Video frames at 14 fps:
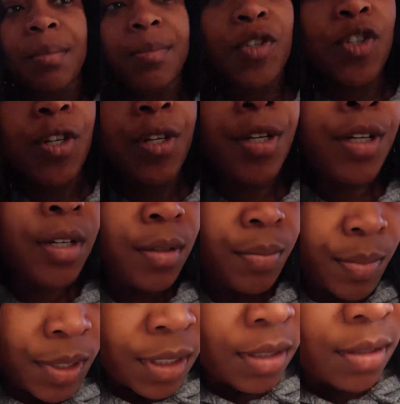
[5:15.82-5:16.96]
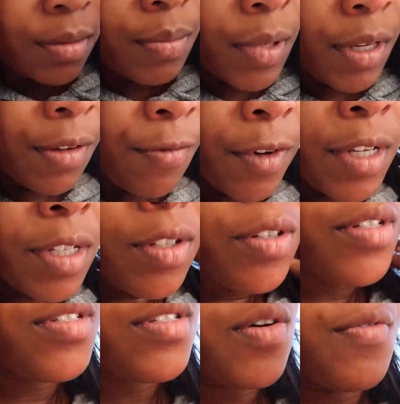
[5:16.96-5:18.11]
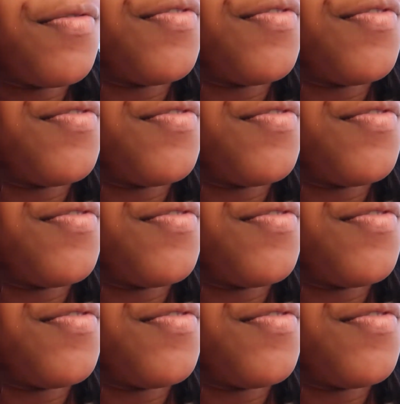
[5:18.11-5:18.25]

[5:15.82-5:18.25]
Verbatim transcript: I'm sure. But my freezer is so